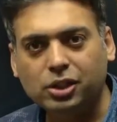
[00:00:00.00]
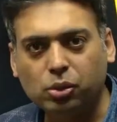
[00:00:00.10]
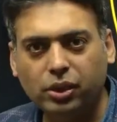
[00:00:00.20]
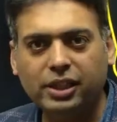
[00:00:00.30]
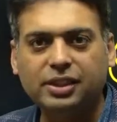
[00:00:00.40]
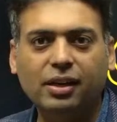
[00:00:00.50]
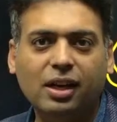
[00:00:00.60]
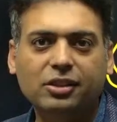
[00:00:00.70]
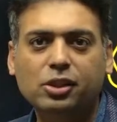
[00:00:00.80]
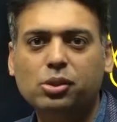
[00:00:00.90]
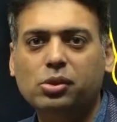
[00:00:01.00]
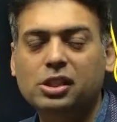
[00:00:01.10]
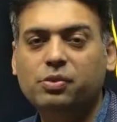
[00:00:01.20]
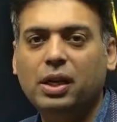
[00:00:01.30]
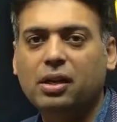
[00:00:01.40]
students, international
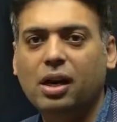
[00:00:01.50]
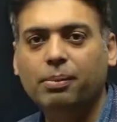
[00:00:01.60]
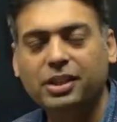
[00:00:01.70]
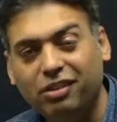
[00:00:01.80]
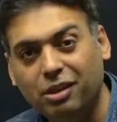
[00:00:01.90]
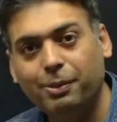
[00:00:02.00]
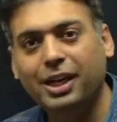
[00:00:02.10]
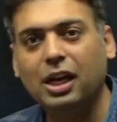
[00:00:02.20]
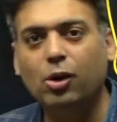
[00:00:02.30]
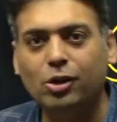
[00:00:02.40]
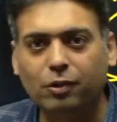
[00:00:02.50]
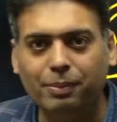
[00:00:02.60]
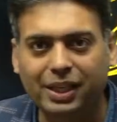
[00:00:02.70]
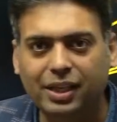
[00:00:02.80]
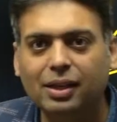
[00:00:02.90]
students will come, they will bring a lot of
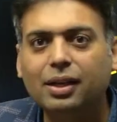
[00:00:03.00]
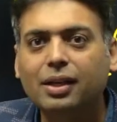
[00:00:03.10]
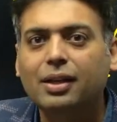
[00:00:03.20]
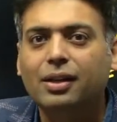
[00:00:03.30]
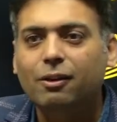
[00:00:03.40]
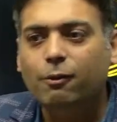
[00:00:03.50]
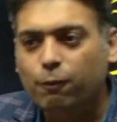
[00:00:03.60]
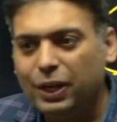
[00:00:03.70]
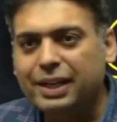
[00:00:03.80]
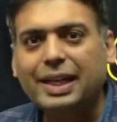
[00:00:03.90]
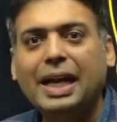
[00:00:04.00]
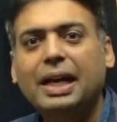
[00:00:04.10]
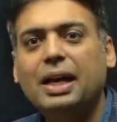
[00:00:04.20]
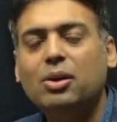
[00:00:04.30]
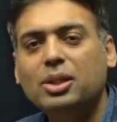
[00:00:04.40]
money, where
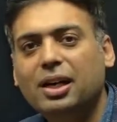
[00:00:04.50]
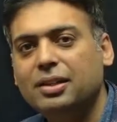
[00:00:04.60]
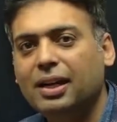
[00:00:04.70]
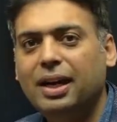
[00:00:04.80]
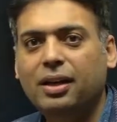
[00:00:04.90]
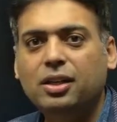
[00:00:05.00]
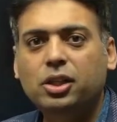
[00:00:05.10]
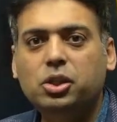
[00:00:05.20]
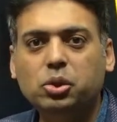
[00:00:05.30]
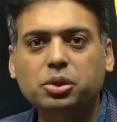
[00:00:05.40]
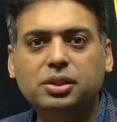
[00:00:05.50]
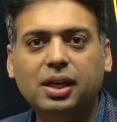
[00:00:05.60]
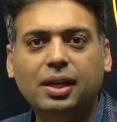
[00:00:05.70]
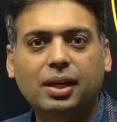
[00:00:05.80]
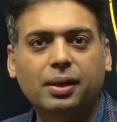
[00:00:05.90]
Canada on the other hand use
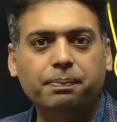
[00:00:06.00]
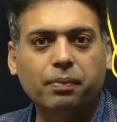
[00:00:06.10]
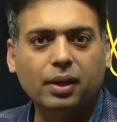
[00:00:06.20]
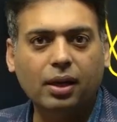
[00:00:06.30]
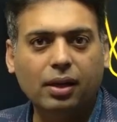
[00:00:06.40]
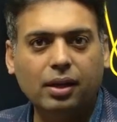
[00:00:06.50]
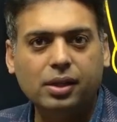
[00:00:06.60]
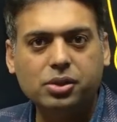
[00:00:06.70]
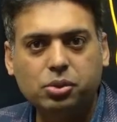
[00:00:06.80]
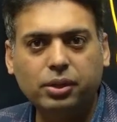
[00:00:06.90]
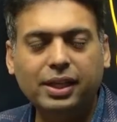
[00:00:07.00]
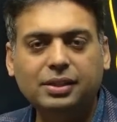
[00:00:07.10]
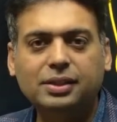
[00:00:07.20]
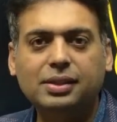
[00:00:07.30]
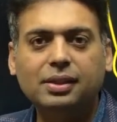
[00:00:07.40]
the
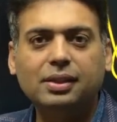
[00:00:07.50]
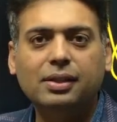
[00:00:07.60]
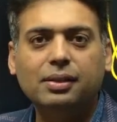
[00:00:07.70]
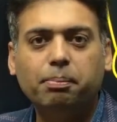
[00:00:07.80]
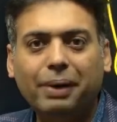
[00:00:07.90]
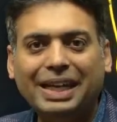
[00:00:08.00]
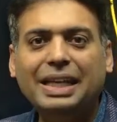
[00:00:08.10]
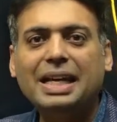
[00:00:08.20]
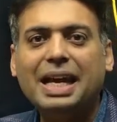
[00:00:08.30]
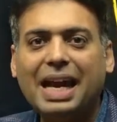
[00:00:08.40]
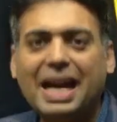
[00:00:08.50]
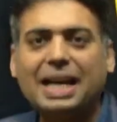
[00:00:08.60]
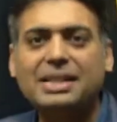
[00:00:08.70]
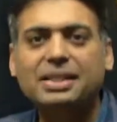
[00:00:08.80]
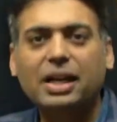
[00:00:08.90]
students money
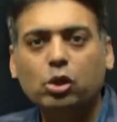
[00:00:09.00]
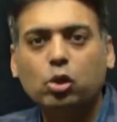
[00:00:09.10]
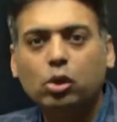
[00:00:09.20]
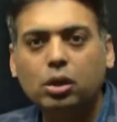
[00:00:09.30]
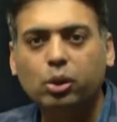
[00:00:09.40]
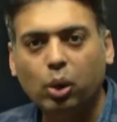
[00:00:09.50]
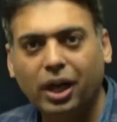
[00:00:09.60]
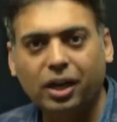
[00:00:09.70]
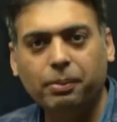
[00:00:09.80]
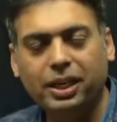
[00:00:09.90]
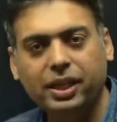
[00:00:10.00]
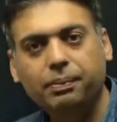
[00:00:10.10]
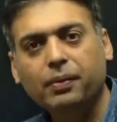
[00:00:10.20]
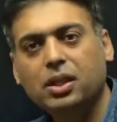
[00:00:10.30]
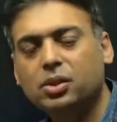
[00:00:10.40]
as a tool to earn
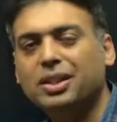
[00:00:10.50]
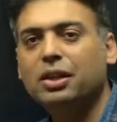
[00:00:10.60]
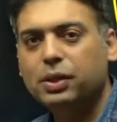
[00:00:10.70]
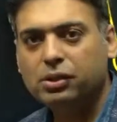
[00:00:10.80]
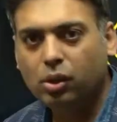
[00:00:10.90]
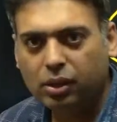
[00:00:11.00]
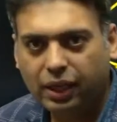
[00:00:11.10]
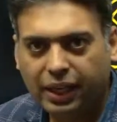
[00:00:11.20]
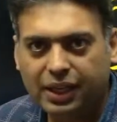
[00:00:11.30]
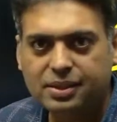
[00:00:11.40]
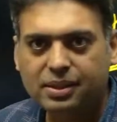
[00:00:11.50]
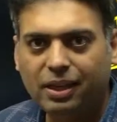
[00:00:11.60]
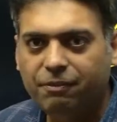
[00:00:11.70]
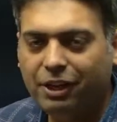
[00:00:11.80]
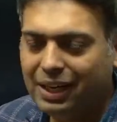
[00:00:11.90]
money. So that was not the case
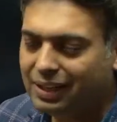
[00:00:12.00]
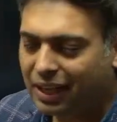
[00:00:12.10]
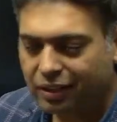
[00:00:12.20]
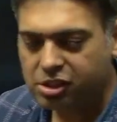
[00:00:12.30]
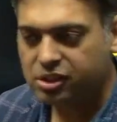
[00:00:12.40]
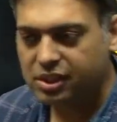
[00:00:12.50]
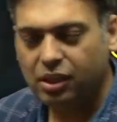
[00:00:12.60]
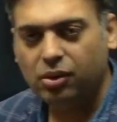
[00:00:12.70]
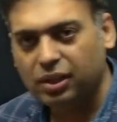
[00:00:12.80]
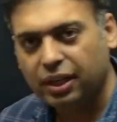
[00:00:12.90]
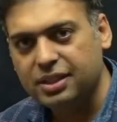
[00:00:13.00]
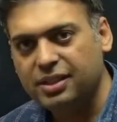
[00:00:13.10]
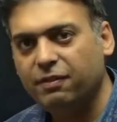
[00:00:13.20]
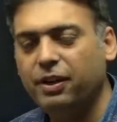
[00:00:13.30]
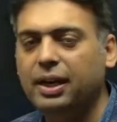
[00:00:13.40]
in Finland. That is still not the
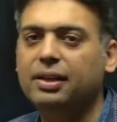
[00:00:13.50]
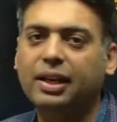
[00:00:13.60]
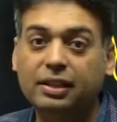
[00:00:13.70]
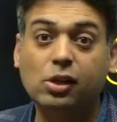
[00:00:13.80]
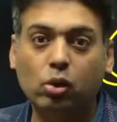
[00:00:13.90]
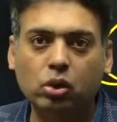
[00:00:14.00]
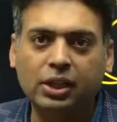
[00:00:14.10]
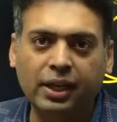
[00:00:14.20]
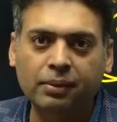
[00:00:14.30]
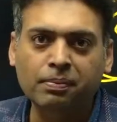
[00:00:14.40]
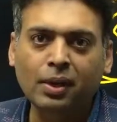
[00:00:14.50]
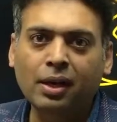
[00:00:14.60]
case in Finland. That is a good thing.